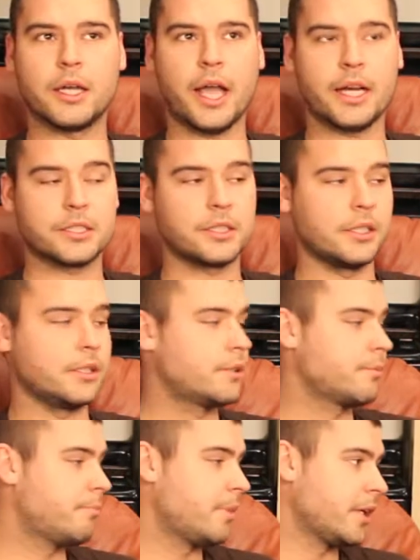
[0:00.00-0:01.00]
it's
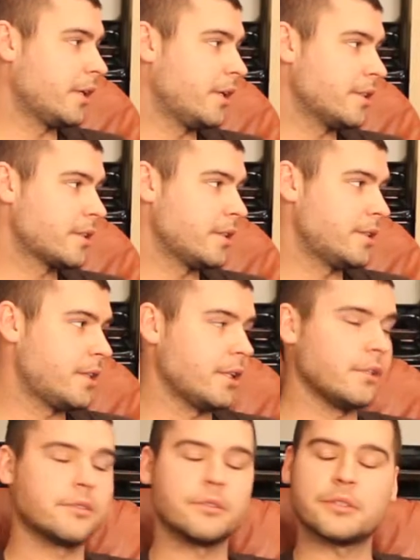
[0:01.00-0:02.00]
been
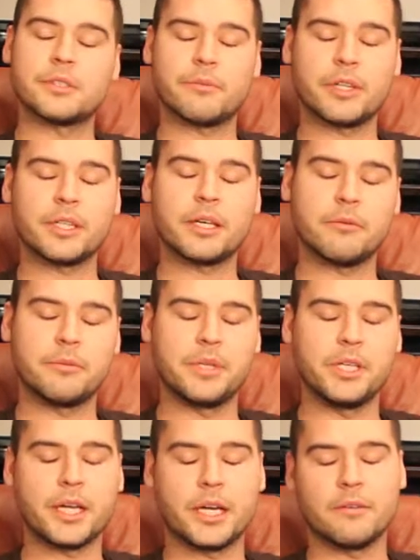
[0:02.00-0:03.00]
discontinued, so it's something that would be
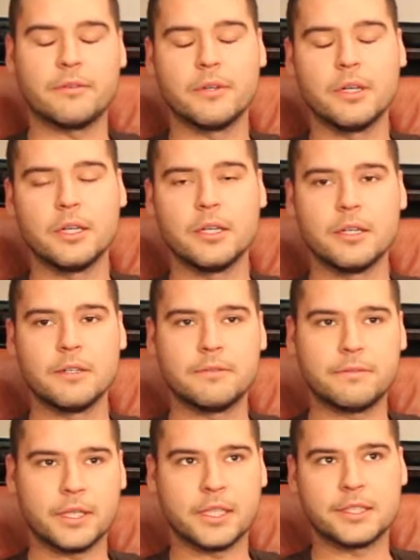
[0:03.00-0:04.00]
kind of
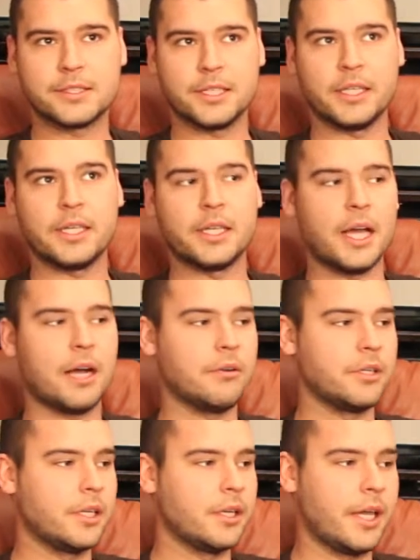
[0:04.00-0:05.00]
fun to see how it
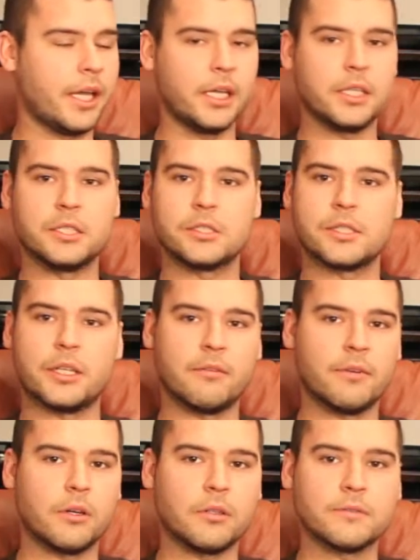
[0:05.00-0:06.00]
aged and
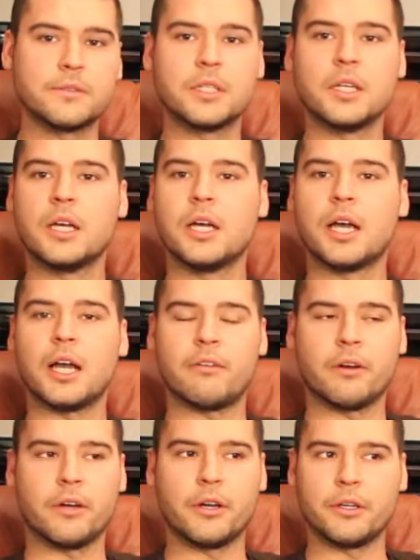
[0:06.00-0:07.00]
evolved. I've
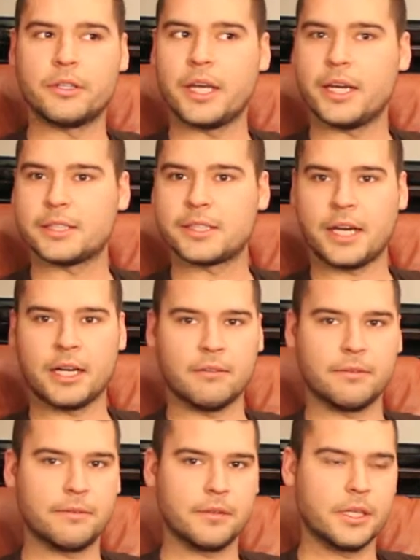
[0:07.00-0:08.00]
heard that it's
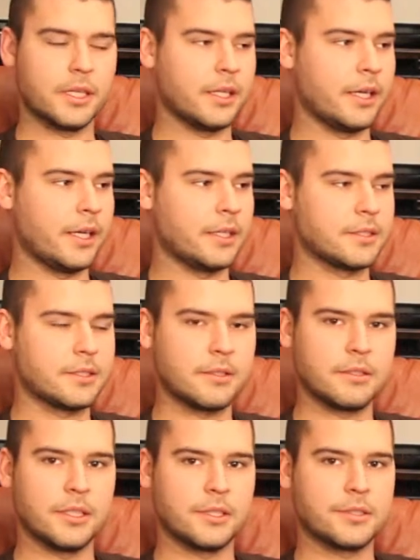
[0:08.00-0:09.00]

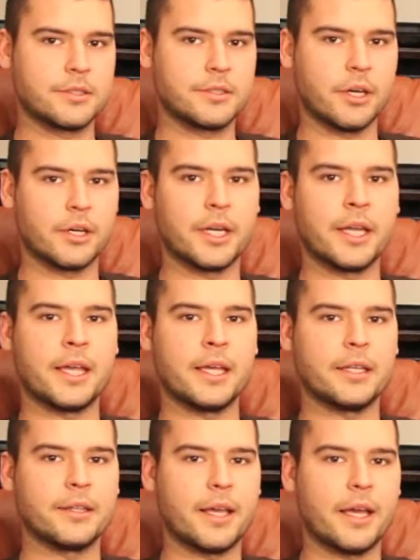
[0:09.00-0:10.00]
starting to
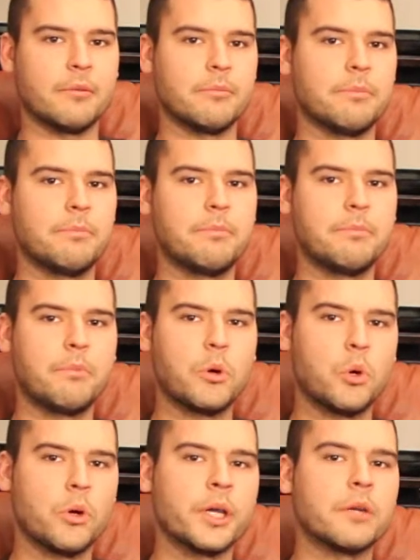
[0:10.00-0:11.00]
hit that
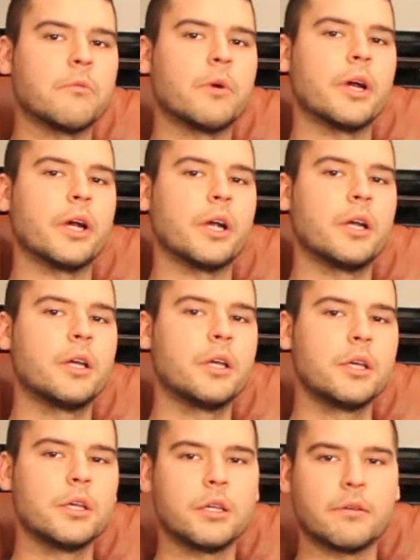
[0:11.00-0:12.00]
point where
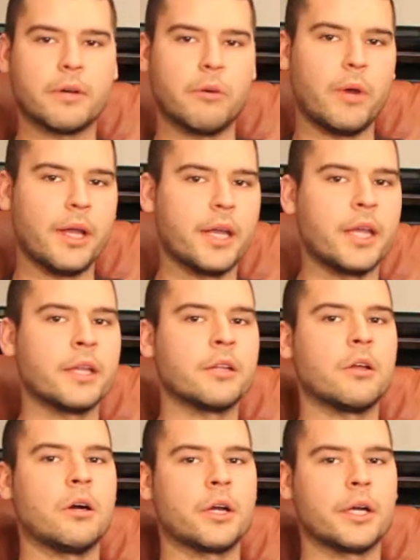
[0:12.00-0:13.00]
if I wait any
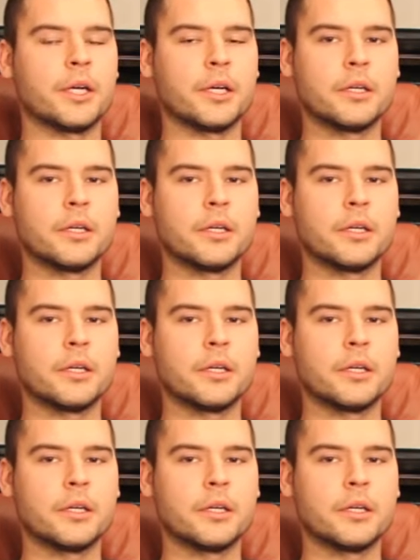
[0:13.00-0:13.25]
longer,